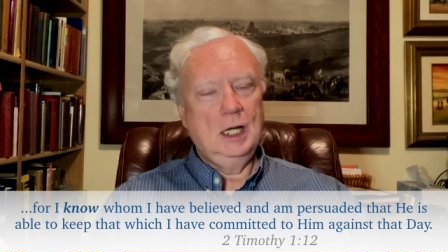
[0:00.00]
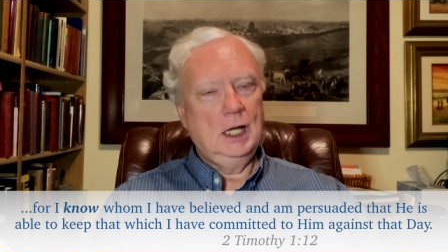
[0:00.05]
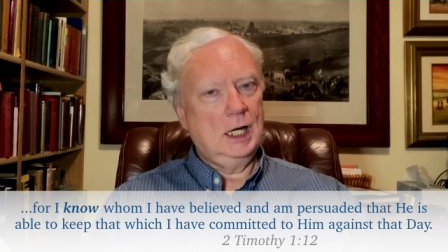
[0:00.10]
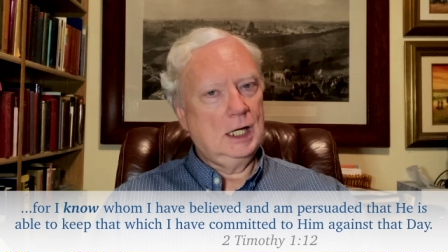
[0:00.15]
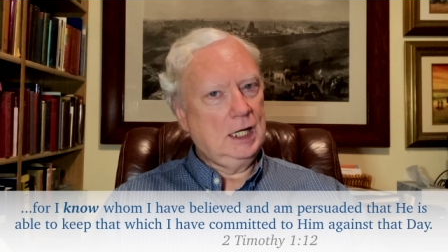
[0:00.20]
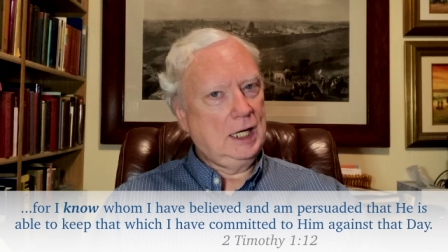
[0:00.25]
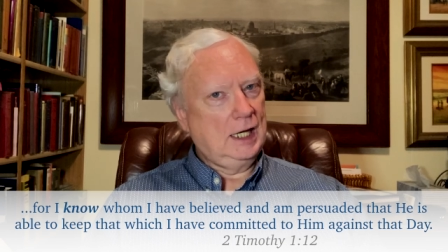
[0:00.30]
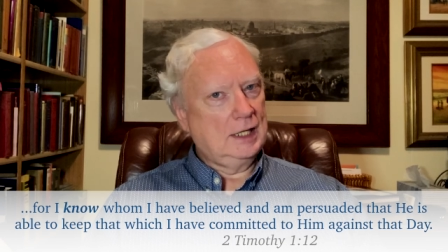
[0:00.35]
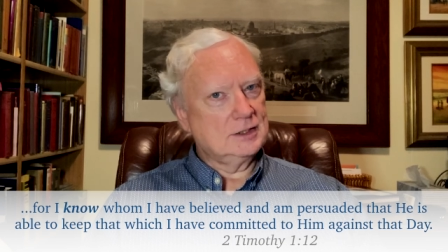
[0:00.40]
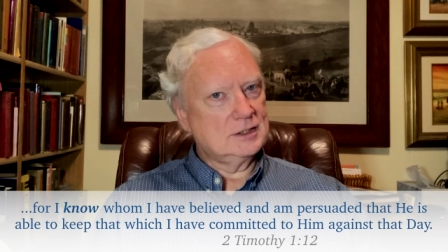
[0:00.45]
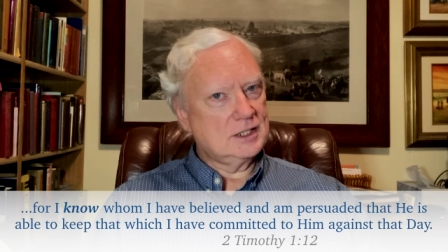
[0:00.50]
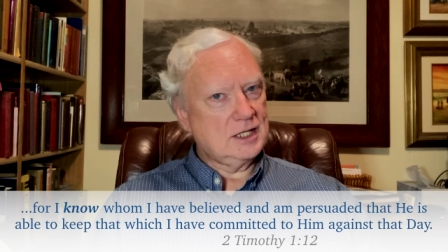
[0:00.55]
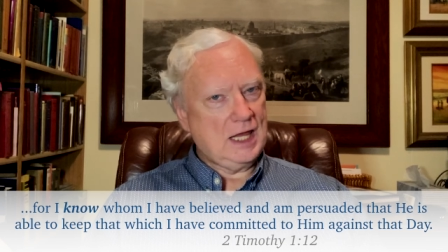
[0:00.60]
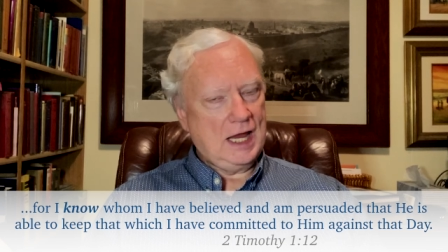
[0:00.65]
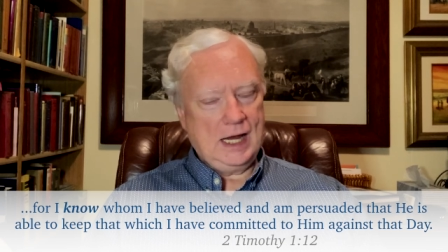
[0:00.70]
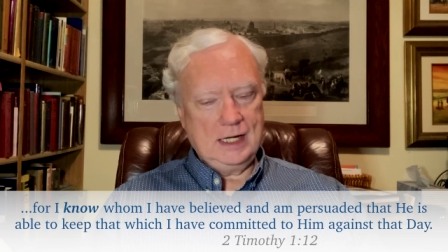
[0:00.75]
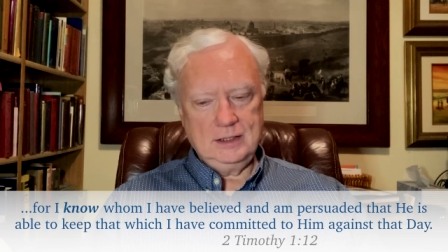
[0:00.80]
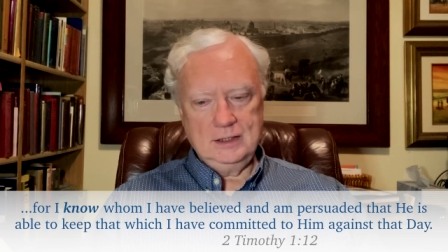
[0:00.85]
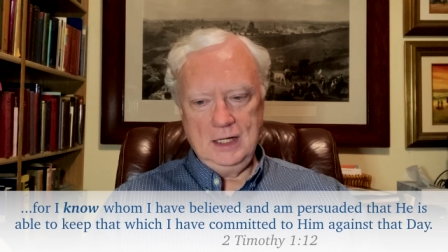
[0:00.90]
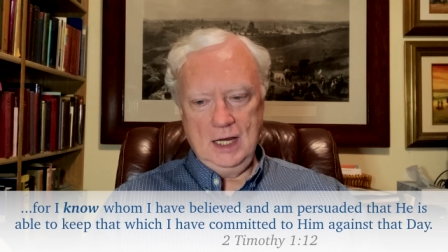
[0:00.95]
against
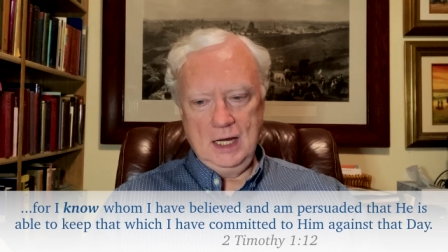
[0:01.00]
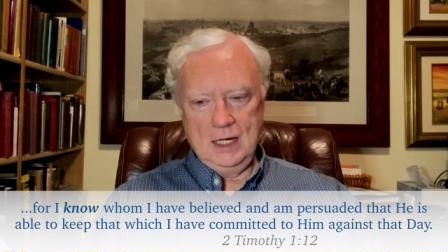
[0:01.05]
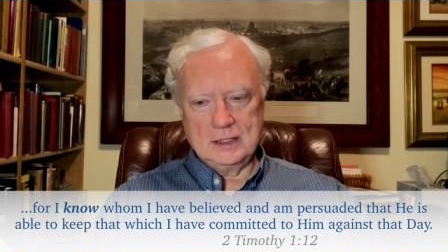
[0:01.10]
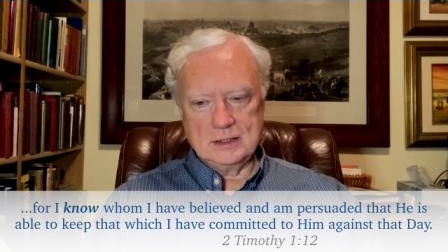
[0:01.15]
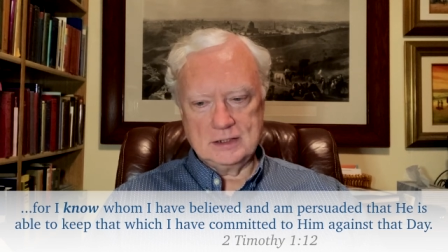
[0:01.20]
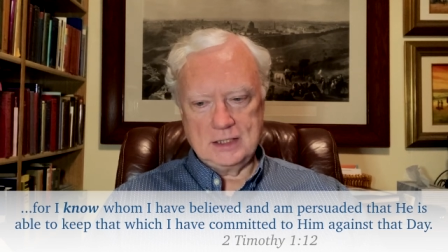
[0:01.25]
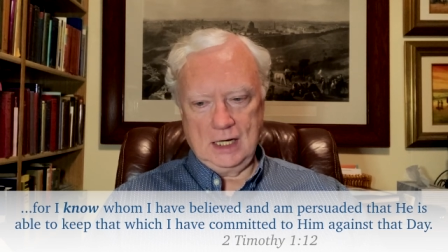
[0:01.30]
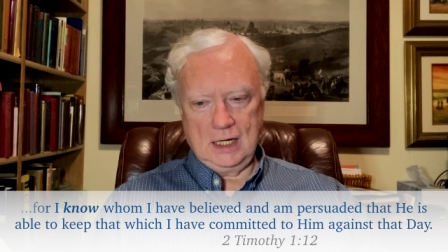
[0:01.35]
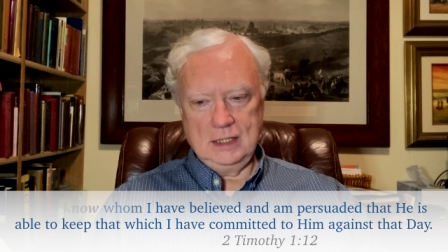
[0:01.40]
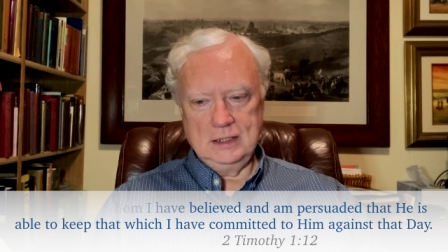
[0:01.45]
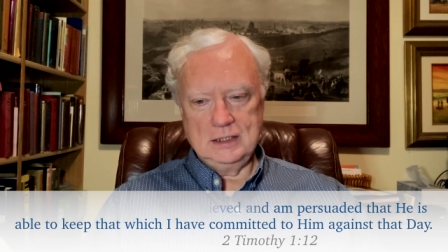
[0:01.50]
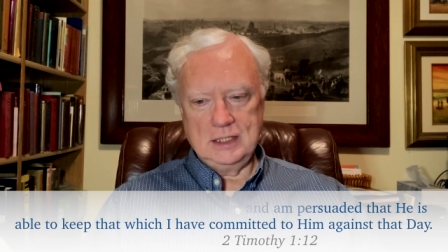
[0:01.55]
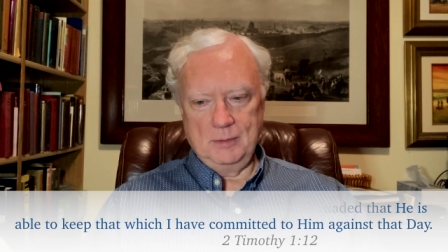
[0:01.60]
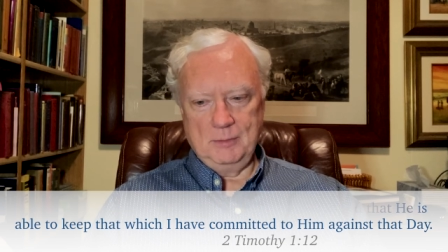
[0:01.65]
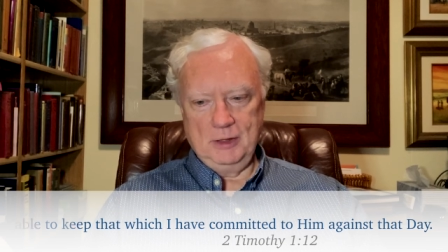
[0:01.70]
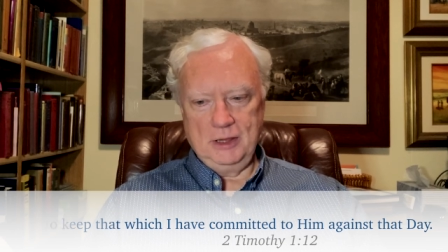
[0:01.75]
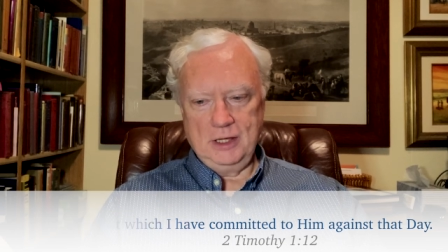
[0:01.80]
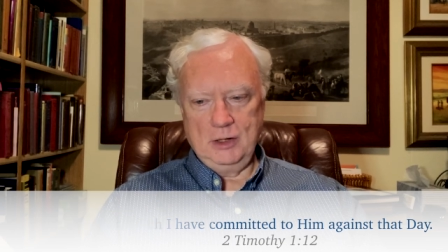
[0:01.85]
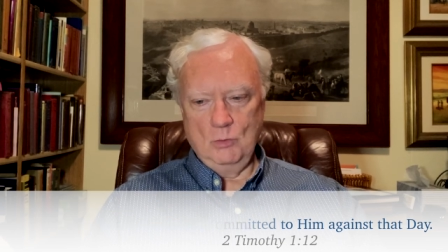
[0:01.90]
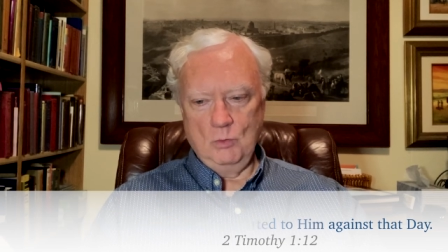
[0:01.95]
that day, 2
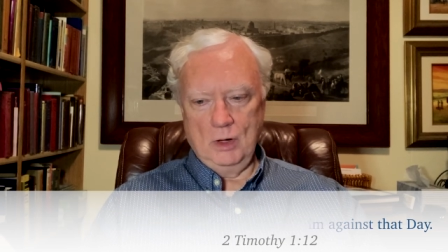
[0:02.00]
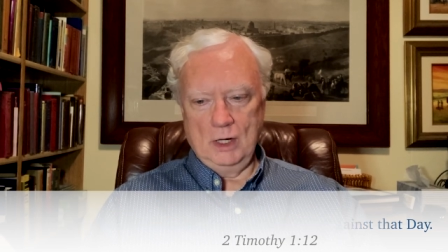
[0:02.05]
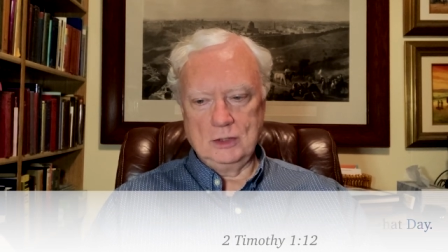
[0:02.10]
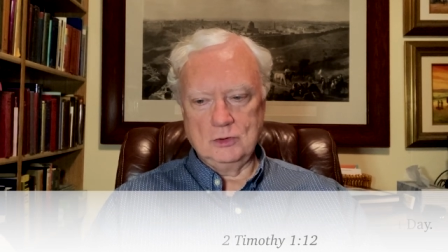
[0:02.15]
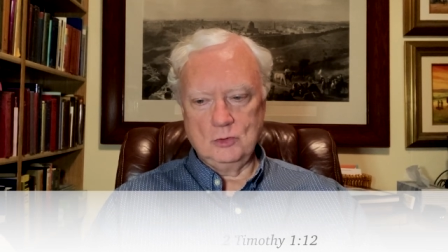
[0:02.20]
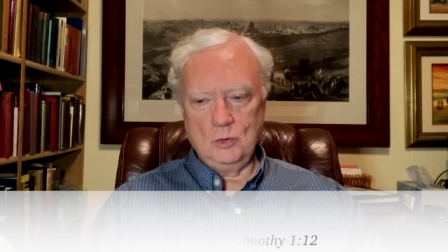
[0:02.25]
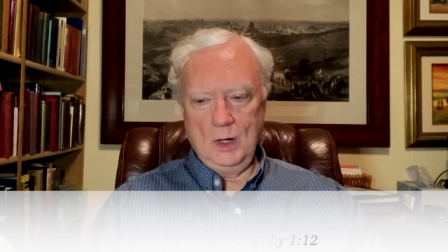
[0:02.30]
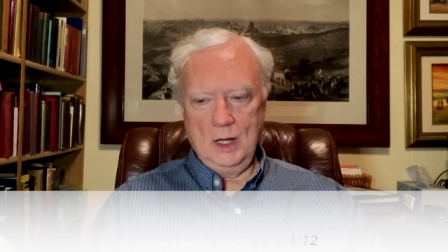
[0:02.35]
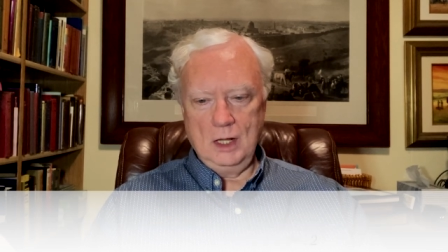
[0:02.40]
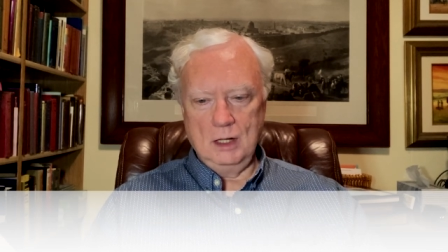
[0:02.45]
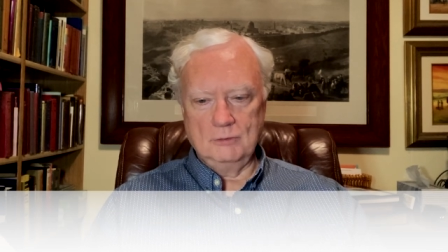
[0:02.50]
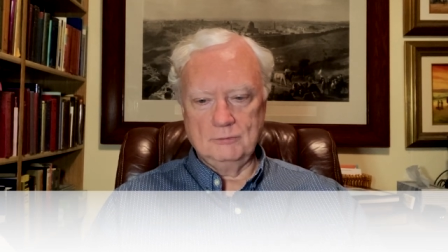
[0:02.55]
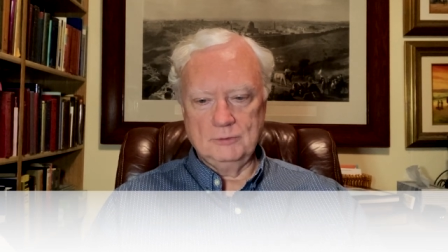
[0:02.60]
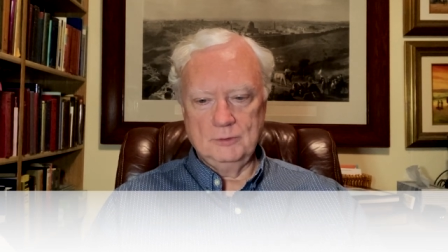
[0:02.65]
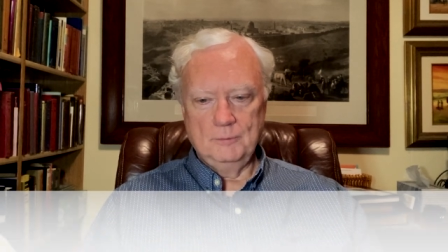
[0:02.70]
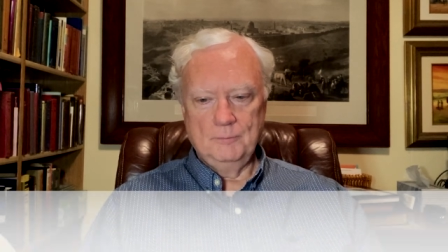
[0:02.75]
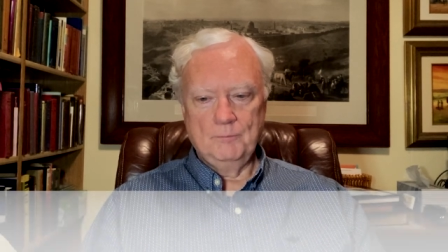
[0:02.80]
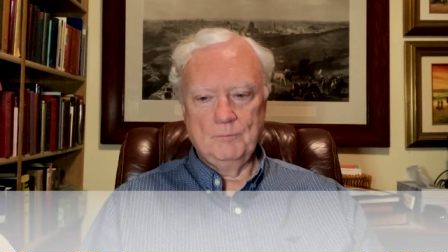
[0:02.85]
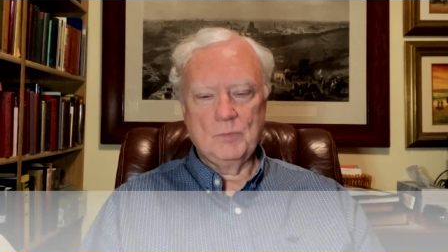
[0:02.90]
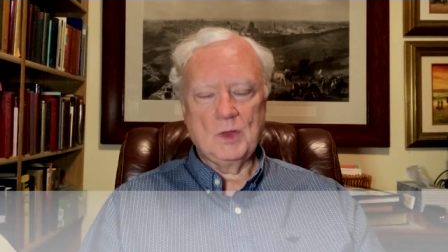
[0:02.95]
Timothy 1.12.
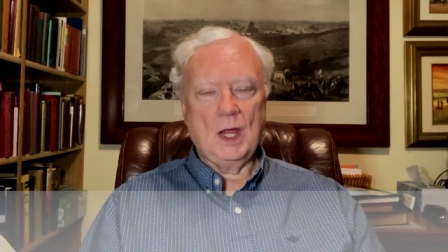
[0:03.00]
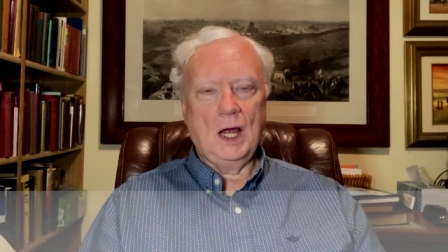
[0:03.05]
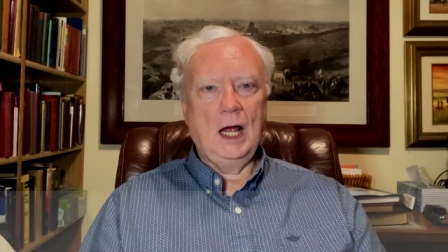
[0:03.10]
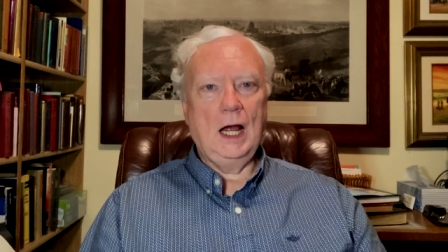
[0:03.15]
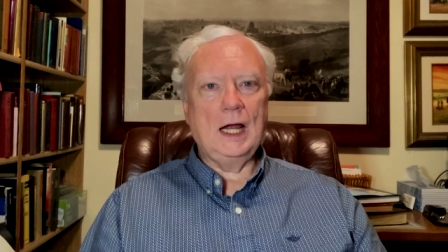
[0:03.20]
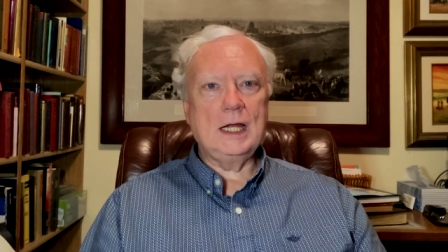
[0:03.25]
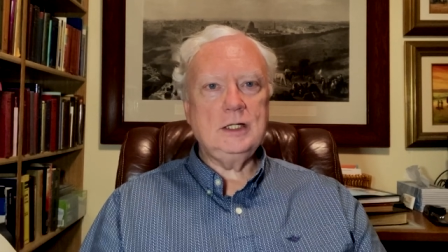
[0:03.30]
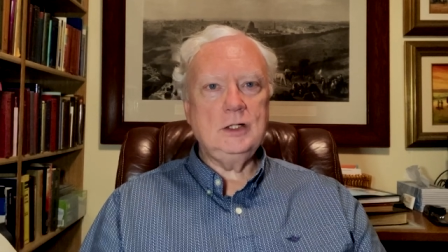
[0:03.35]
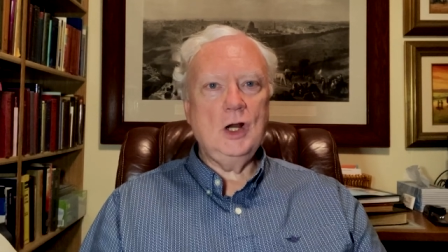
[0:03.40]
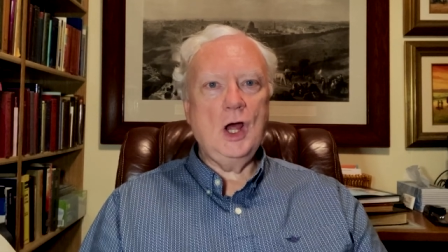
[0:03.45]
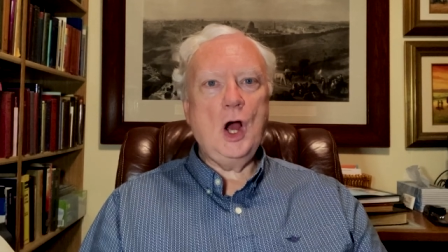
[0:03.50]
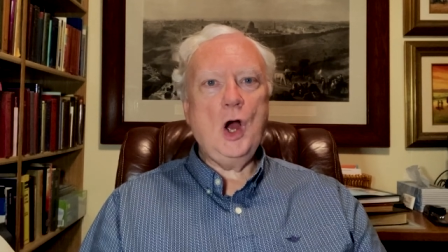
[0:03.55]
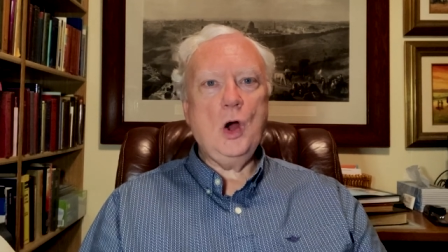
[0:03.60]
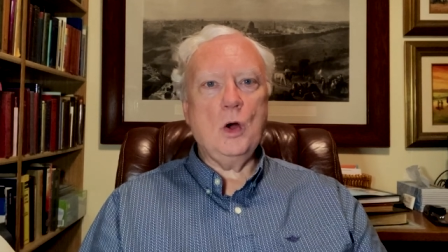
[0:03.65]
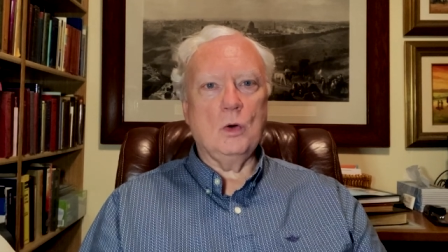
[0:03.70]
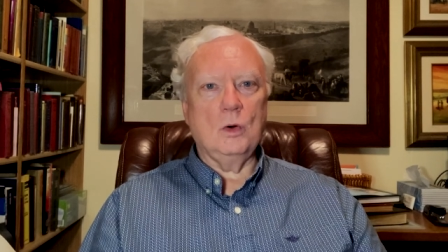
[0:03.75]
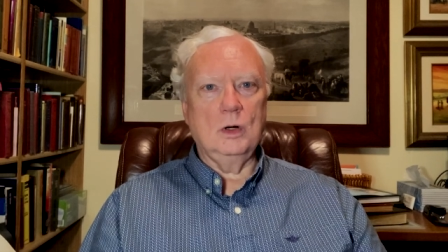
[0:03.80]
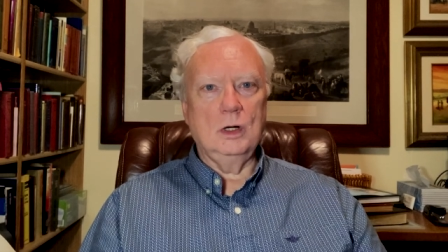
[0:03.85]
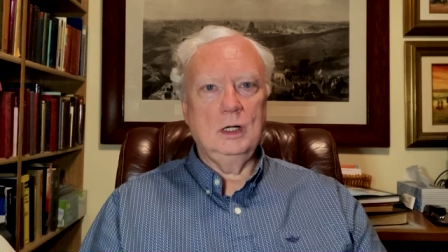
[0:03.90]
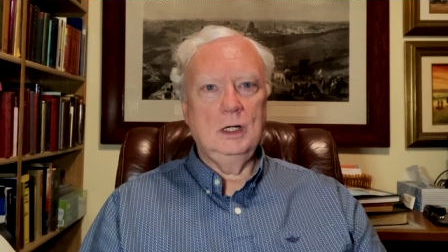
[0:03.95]
I
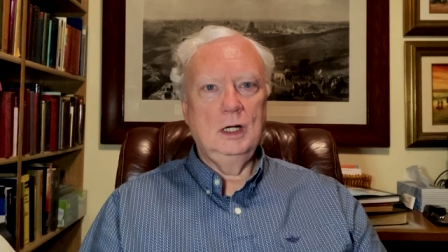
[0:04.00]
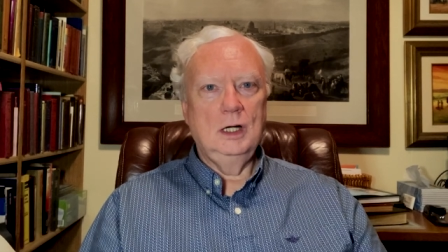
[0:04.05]
know,